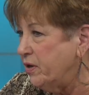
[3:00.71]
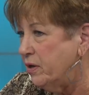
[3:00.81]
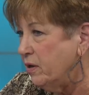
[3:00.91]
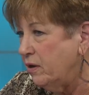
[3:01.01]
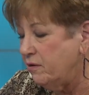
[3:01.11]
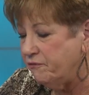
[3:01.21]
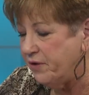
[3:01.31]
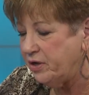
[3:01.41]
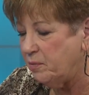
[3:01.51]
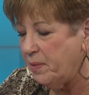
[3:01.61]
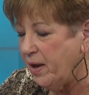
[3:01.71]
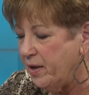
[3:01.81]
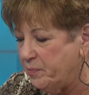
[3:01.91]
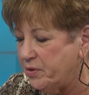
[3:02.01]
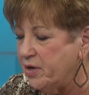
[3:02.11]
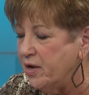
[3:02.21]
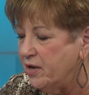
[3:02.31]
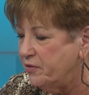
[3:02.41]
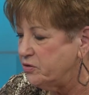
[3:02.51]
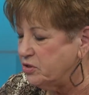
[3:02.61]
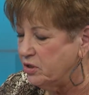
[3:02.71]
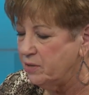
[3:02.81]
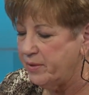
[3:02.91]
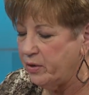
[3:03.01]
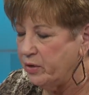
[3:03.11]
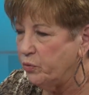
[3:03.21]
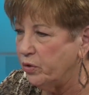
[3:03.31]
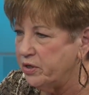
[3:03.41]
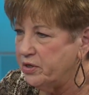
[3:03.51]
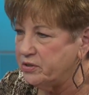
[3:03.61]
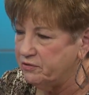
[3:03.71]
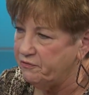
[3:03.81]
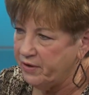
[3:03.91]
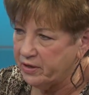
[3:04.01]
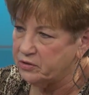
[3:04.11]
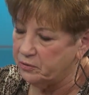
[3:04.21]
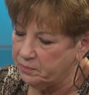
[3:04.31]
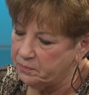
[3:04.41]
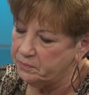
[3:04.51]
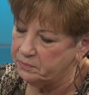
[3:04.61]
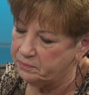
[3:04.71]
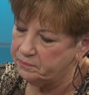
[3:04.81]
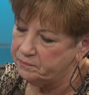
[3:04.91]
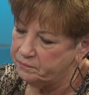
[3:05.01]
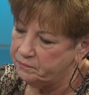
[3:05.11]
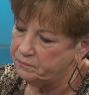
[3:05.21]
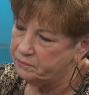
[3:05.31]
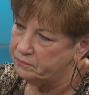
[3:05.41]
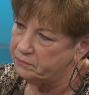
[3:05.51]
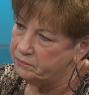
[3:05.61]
get uh, affected by it, but there's some that it really does affect them. Okay, and if